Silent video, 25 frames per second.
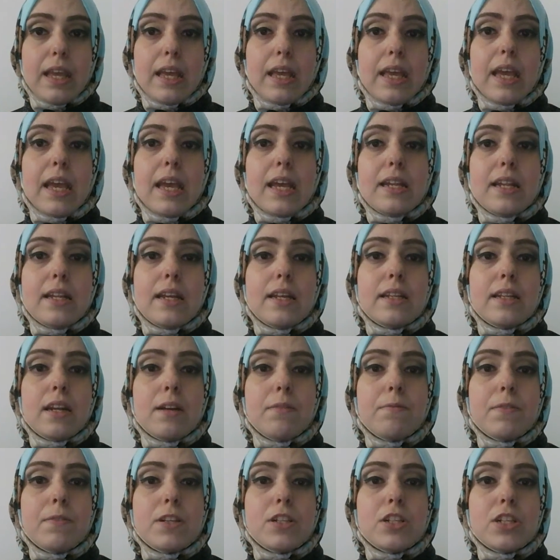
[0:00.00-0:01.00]
In
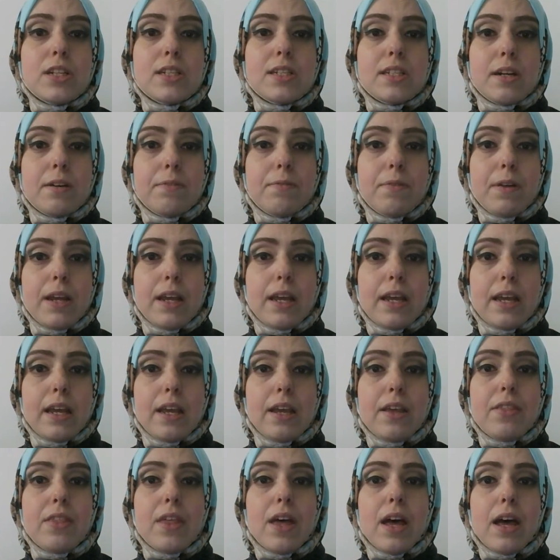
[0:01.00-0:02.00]
intervention survey,
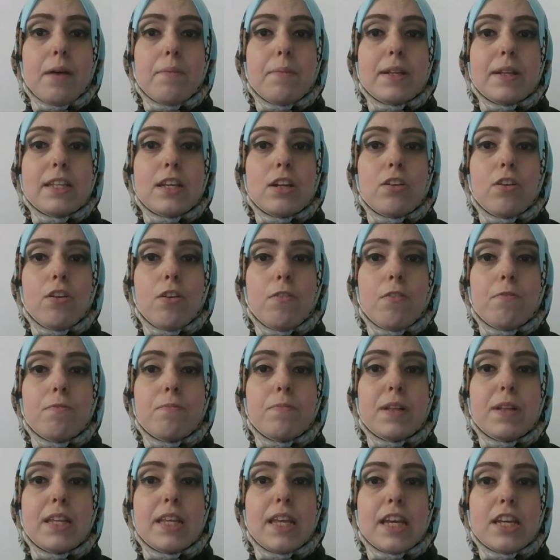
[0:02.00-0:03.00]
the matter of
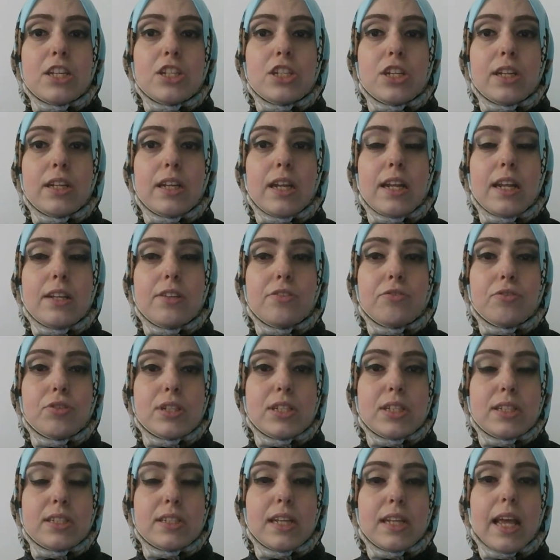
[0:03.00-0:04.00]
mediation
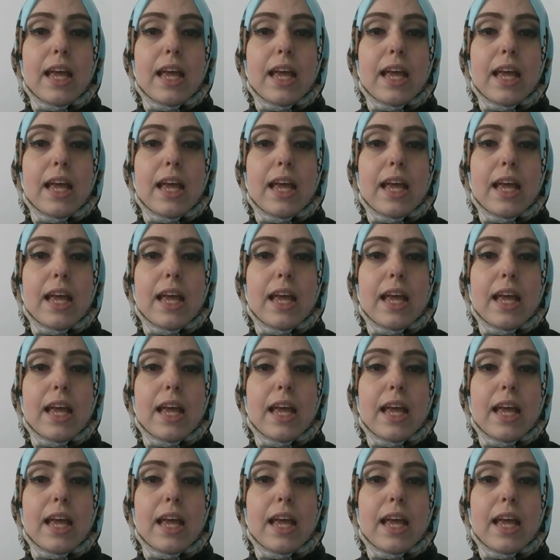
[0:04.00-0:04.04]
interests